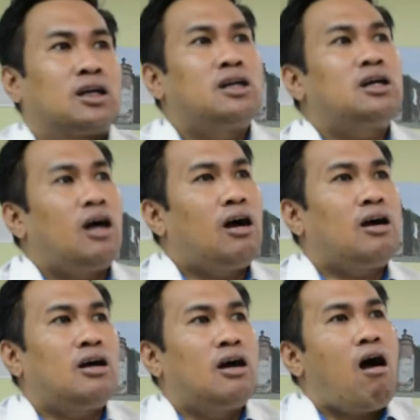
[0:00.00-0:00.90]
There
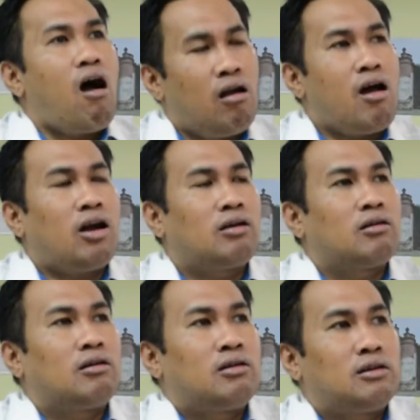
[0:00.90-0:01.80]
are a lot
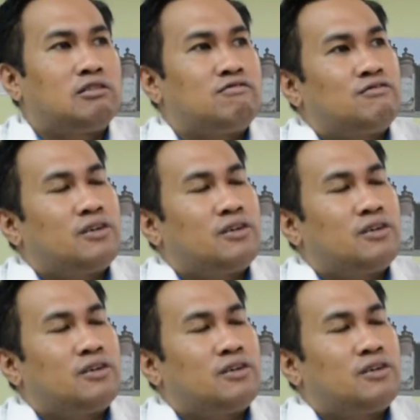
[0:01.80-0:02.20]
of